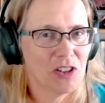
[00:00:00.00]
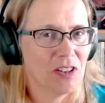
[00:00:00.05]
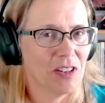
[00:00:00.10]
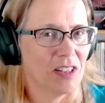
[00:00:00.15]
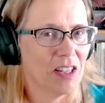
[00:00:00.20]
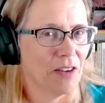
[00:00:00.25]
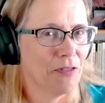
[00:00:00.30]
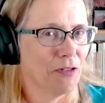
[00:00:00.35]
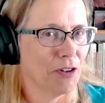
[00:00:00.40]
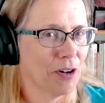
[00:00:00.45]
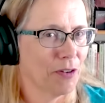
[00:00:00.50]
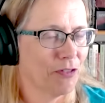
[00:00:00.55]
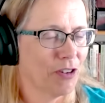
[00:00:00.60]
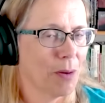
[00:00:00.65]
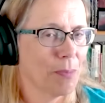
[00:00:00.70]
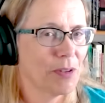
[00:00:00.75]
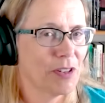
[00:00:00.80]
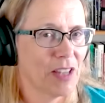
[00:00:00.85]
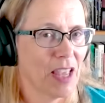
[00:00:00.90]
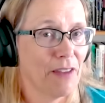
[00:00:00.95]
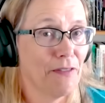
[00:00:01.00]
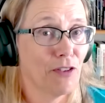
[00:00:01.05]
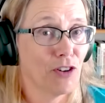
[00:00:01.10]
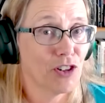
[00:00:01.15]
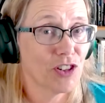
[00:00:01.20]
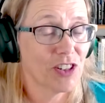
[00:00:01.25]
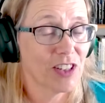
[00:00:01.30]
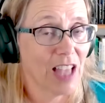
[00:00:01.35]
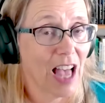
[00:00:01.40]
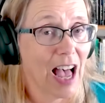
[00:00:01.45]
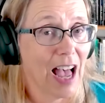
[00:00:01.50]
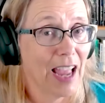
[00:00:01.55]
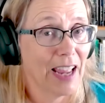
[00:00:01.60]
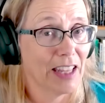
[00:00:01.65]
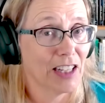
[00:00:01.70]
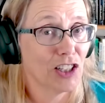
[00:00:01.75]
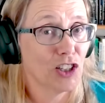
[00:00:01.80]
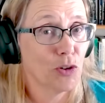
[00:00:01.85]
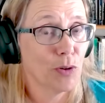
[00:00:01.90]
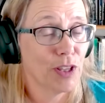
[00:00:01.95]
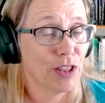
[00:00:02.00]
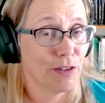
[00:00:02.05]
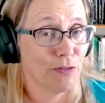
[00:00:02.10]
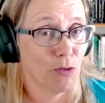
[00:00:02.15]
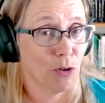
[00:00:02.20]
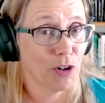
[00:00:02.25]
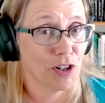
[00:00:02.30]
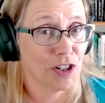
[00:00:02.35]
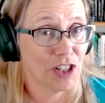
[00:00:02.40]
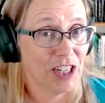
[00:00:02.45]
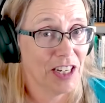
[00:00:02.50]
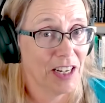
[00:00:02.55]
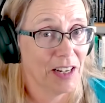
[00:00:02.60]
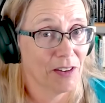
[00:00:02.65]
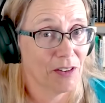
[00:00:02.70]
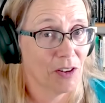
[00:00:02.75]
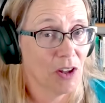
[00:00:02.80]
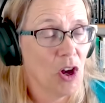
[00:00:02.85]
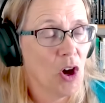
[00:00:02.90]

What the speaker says: different from, say, Versailles and Louis XIV,